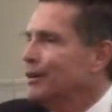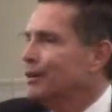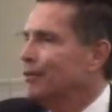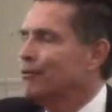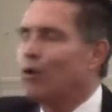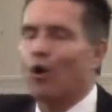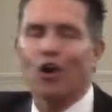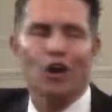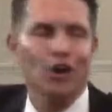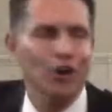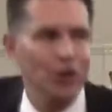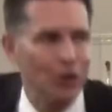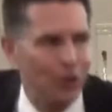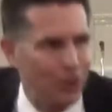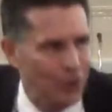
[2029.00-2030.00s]
for
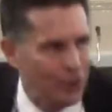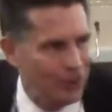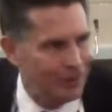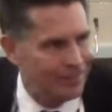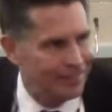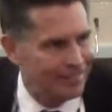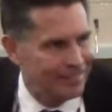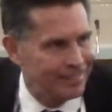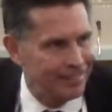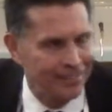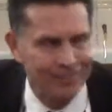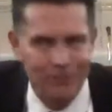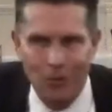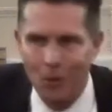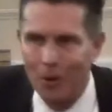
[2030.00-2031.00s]
who?
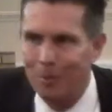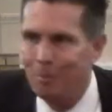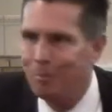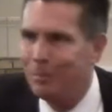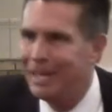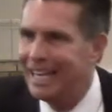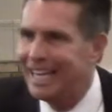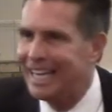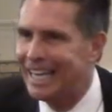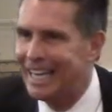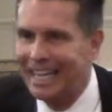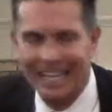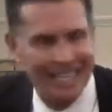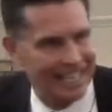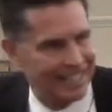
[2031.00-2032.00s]
For
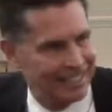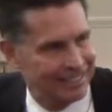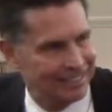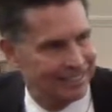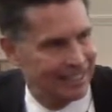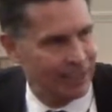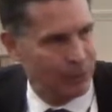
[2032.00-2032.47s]
me. He